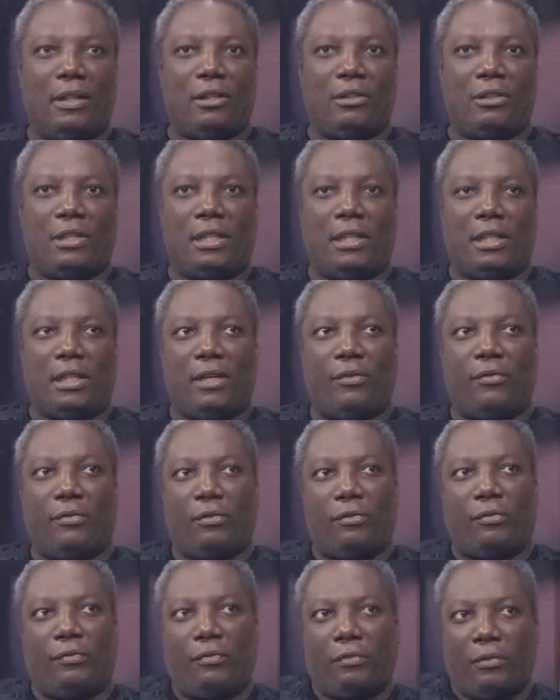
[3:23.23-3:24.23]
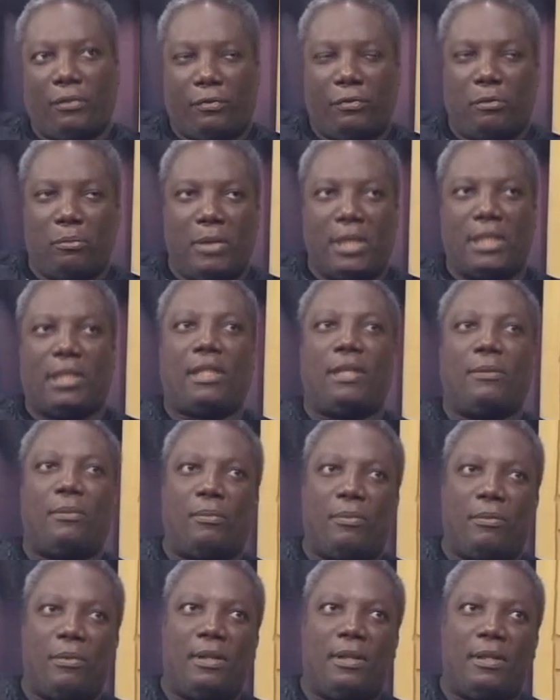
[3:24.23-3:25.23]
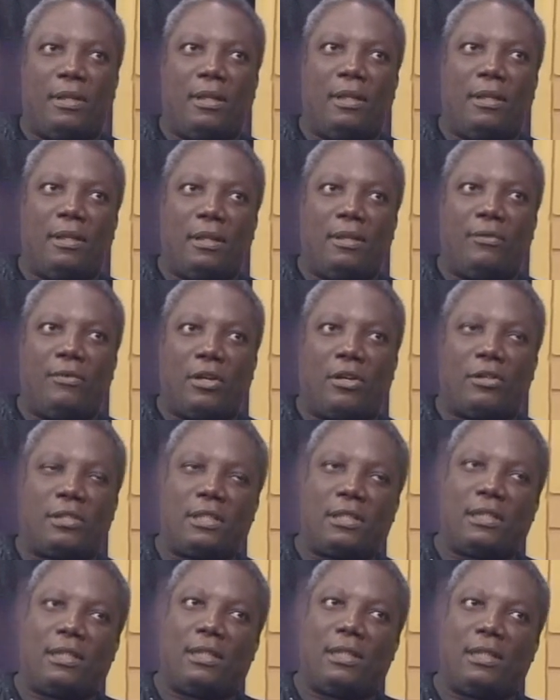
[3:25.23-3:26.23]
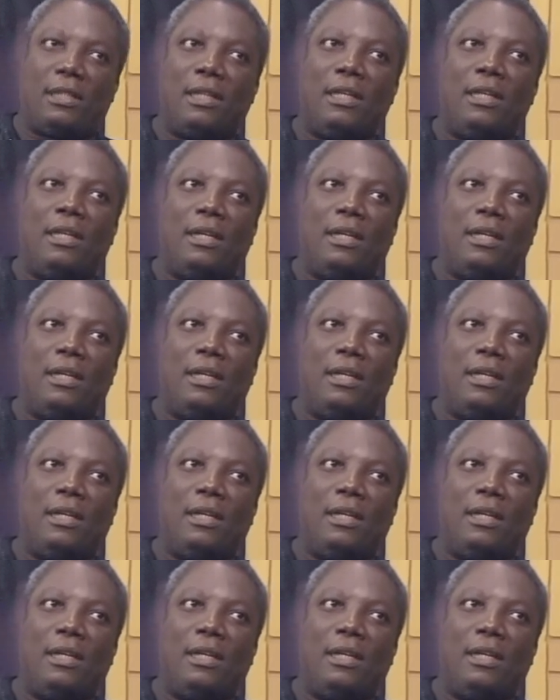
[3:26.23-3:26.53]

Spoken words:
You see, if you measure the velocity,